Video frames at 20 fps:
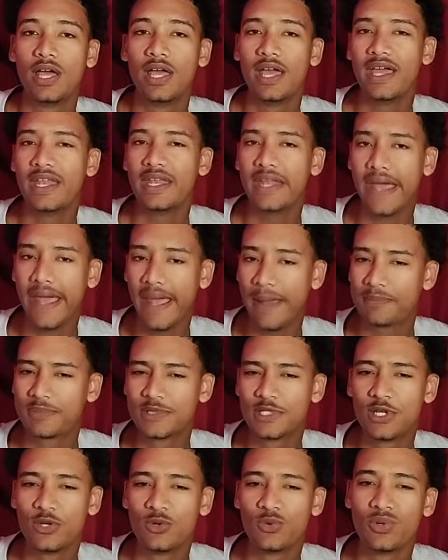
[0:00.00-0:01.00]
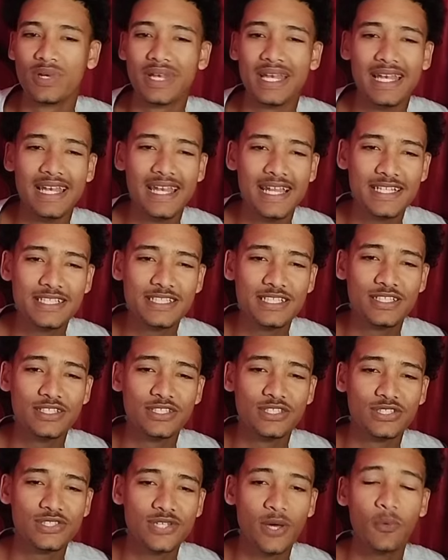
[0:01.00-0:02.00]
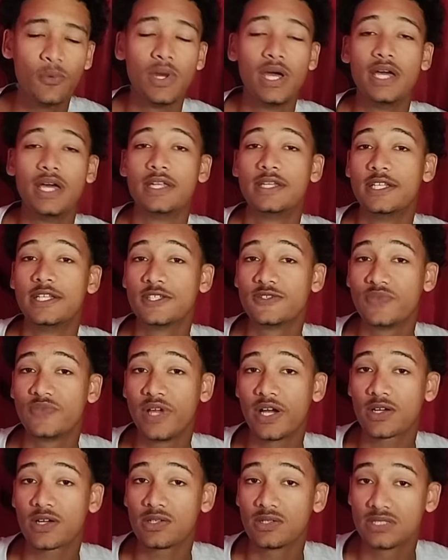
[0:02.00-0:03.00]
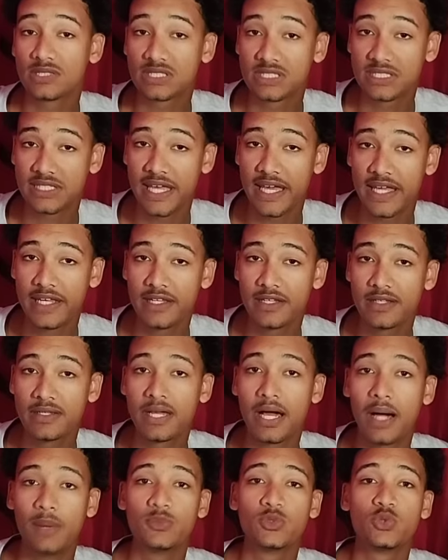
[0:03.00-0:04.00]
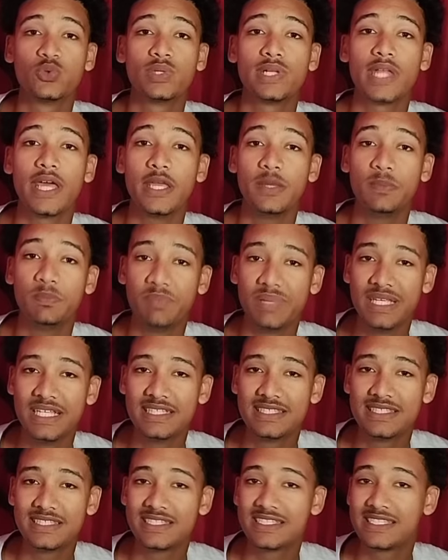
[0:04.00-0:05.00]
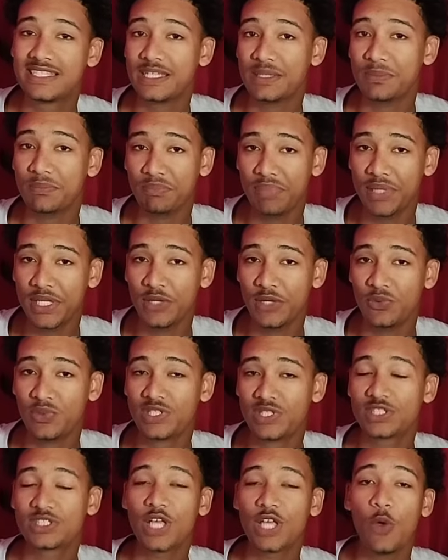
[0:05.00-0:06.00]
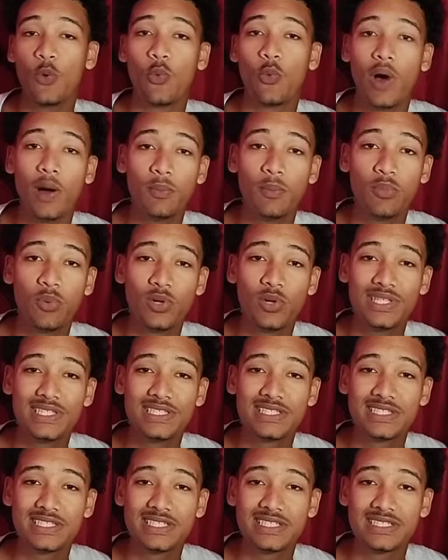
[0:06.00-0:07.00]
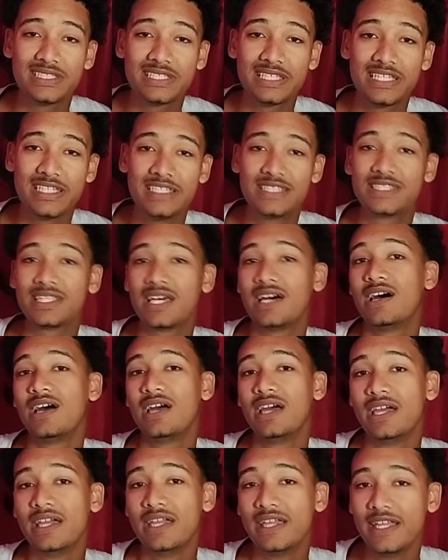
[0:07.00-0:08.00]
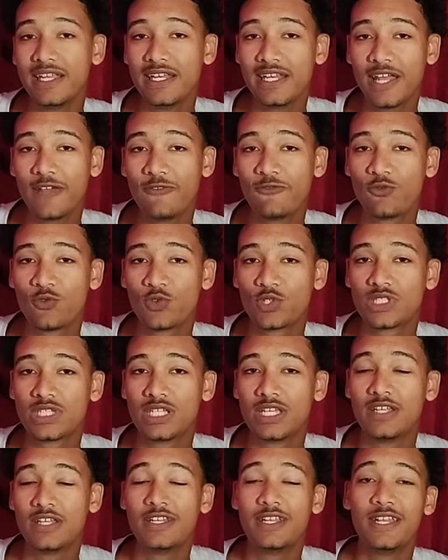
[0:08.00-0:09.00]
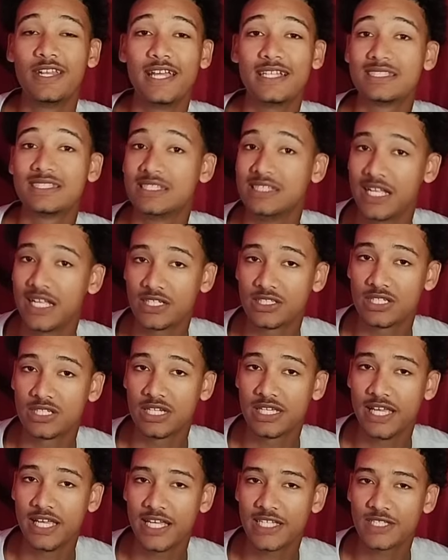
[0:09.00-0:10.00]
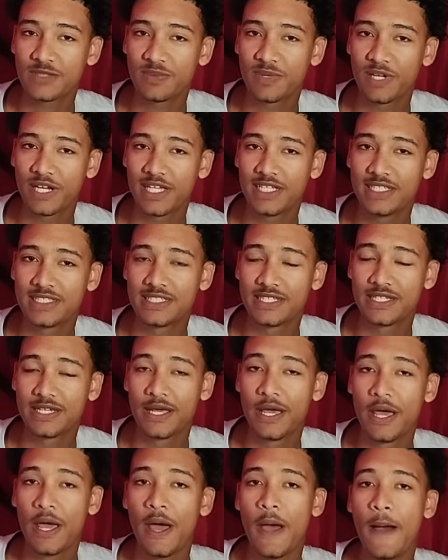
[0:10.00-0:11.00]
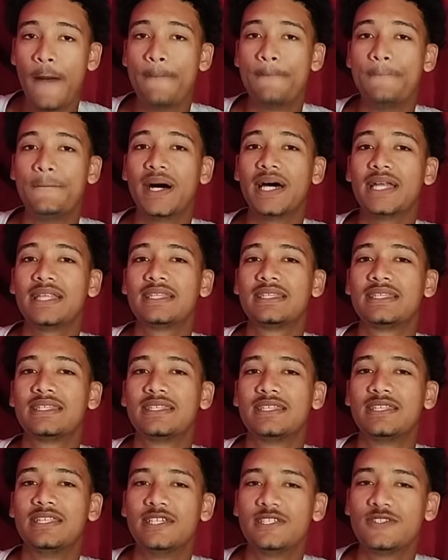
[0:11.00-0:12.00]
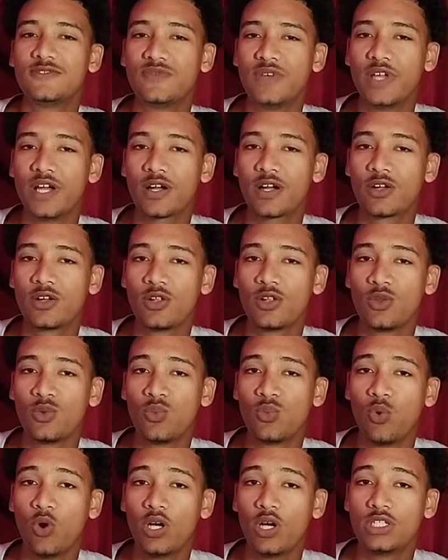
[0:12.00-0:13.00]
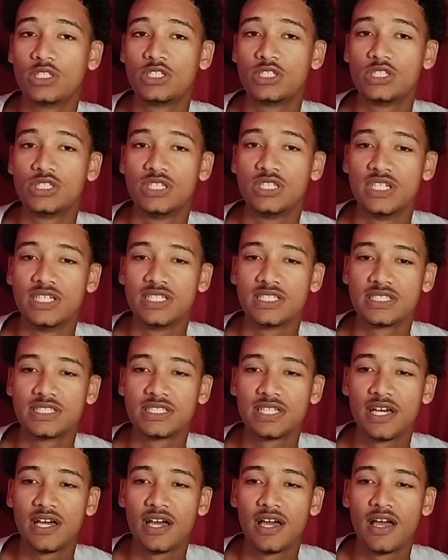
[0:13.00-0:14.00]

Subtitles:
an absolute legend. So this vehicle standard comes with a B16B, which is a 1.6 liter inline 4-cylinder that's naturally aspirated, but this vehicle was just